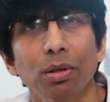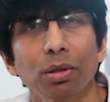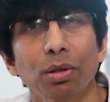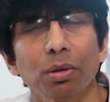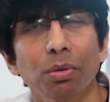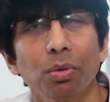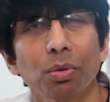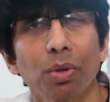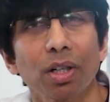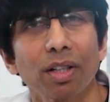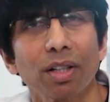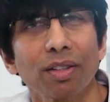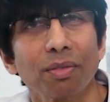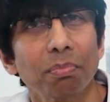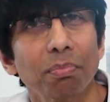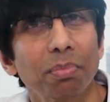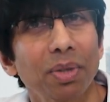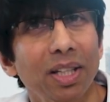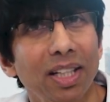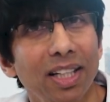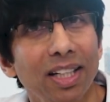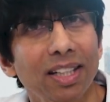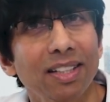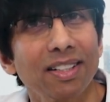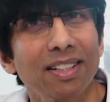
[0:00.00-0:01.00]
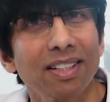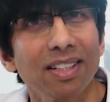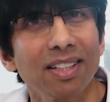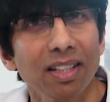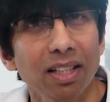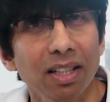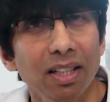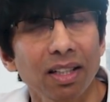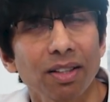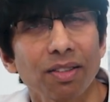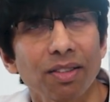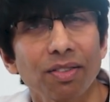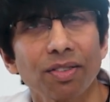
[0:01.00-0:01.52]
who was being
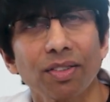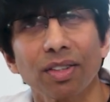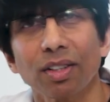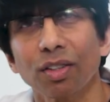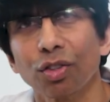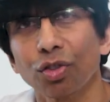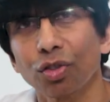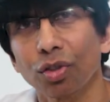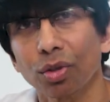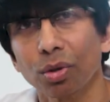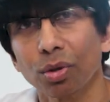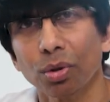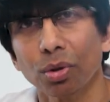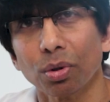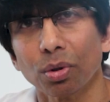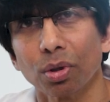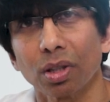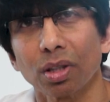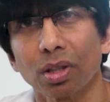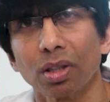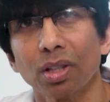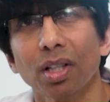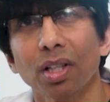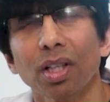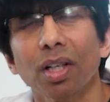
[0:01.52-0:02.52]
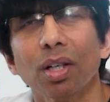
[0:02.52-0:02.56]
teased in school,